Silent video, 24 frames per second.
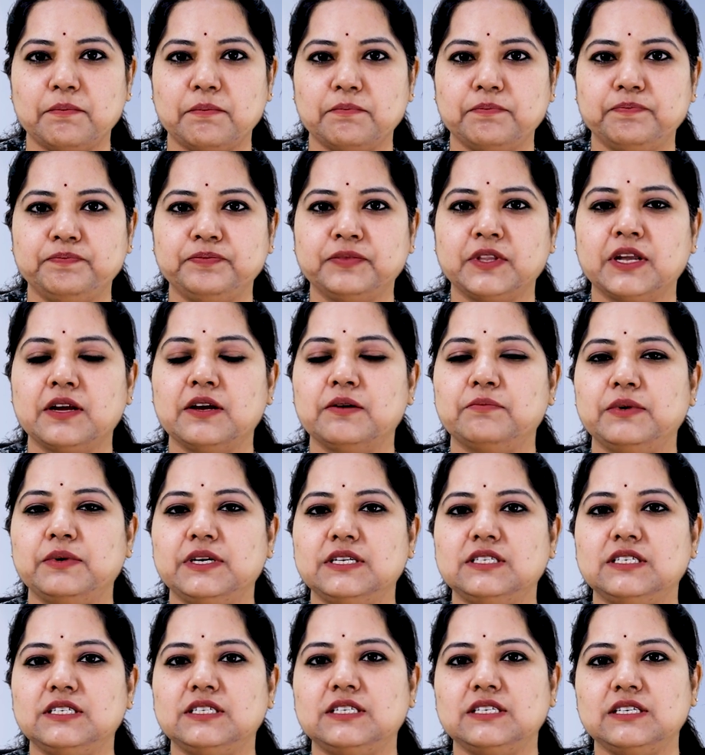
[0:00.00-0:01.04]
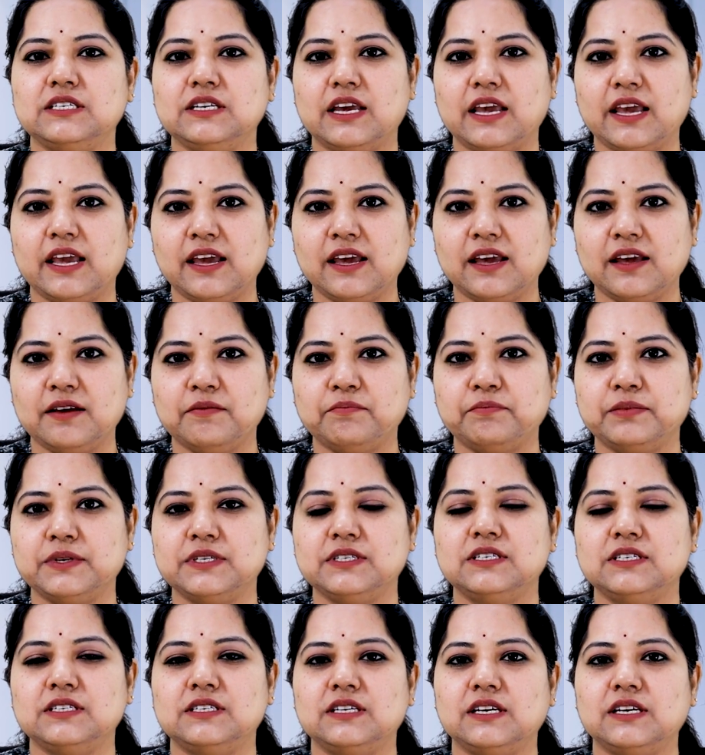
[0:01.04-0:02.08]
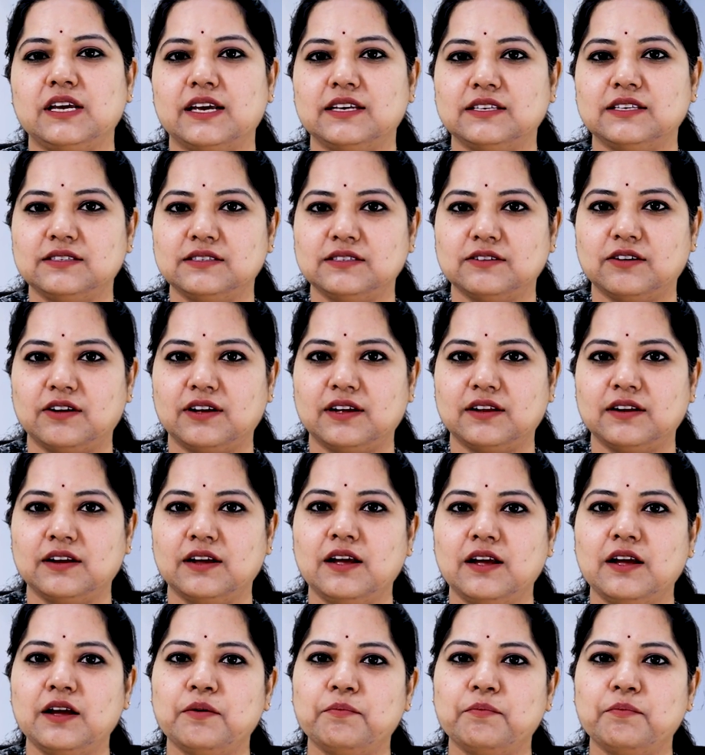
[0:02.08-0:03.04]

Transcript: M, P G T A, P G T S R,